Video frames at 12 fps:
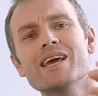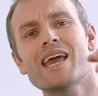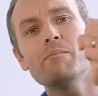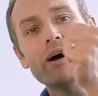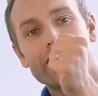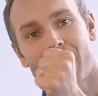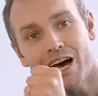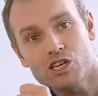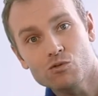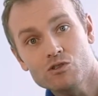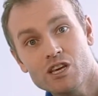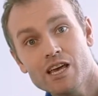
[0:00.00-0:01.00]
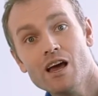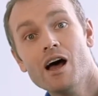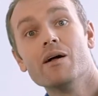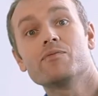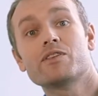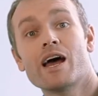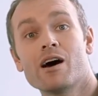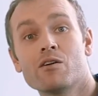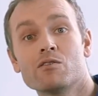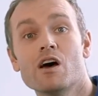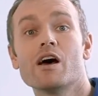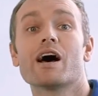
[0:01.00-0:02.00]
get my casualty
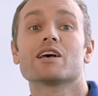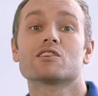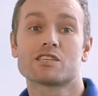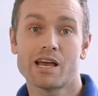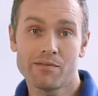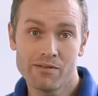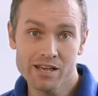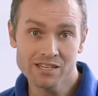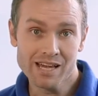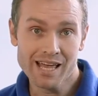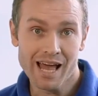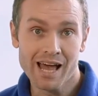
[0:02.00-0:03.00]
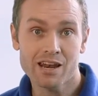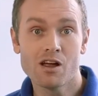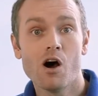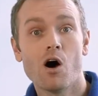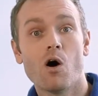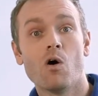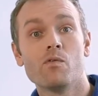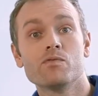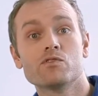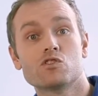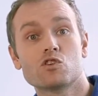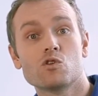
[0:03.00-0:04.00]
down as safely as I can
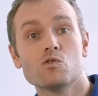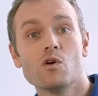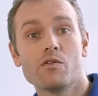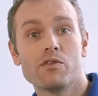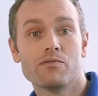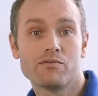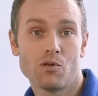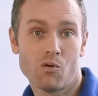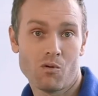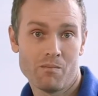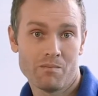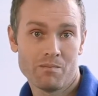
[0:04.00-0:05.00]
onto the floor.